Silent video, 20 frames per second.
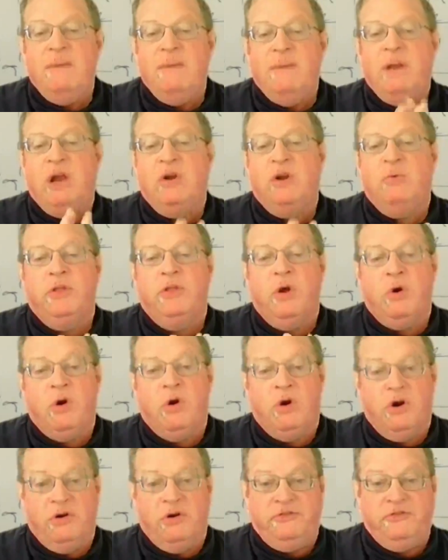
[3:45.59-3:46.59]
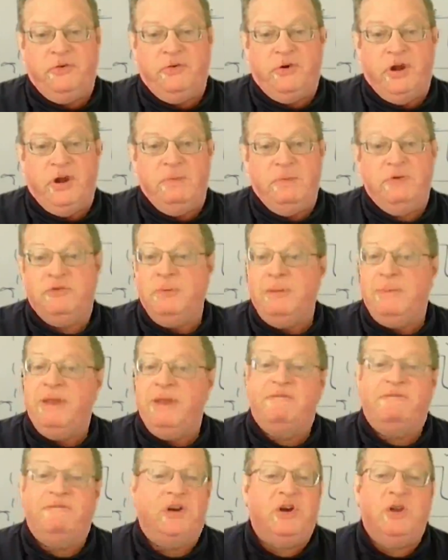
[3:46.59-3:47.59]
paired with a horror story, which may be
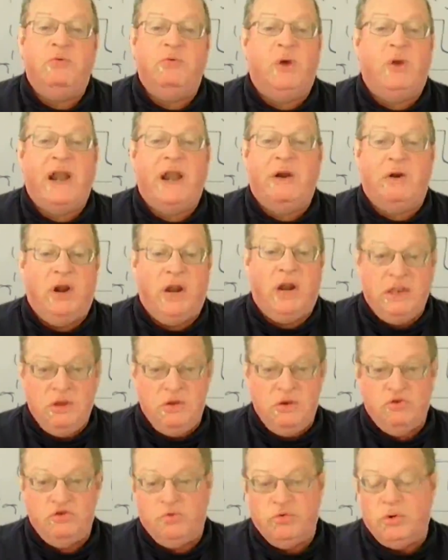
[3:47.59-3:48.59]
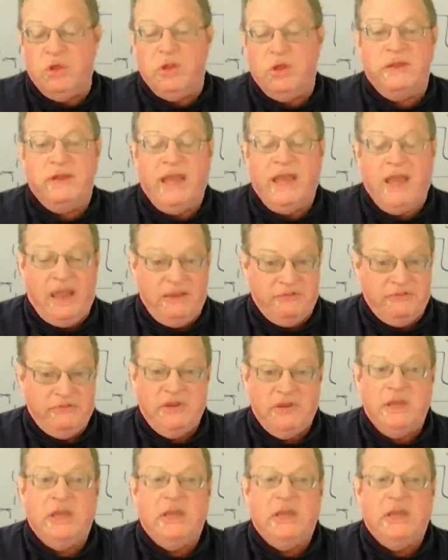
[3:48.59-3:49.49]
a very rare, unusual case